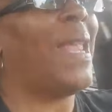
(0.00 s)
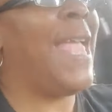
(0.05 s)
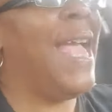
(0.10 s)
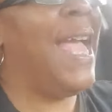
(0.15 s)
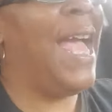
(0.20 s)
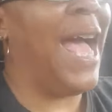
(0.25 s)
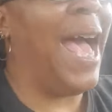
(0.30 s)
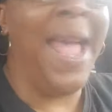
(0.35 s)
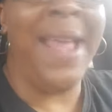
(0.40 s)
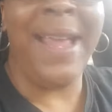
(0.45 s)

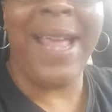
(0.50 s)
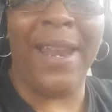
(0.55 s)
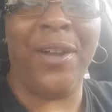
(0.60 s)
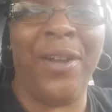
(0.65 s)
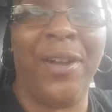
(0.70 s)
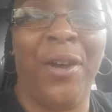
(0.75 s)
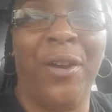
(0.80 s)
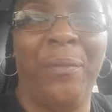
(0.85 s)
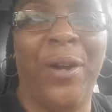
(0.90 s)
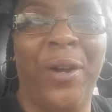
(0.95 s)
I got to go
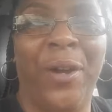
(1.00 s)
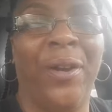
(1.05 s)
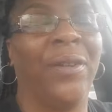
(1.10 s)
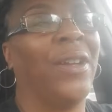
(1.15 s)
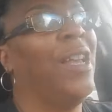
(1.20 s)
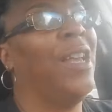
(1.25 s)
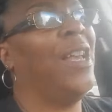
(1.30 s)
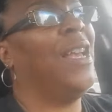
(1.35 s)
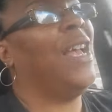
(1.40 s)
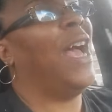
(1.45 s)
to work.
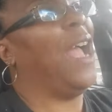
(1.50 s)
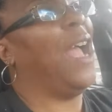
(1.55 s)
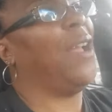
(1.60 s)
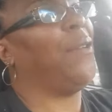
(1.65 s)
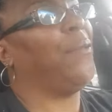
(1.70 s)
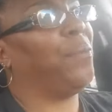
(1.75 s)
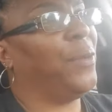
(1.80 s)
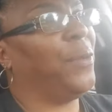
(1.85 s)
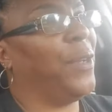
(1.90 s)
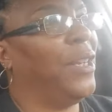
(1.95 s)
I
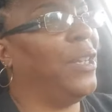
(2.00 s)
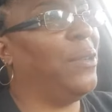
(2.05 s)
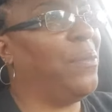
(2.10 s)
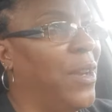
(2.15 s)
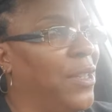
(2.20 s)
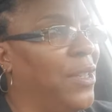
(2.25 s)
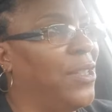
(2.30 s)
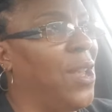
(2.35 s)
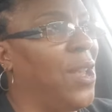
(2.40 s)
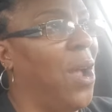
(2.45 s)
really want to
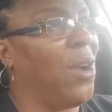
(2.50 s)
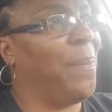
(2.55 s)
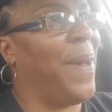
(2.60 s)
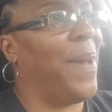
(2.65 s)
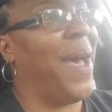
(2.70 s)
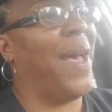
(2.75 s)
talk about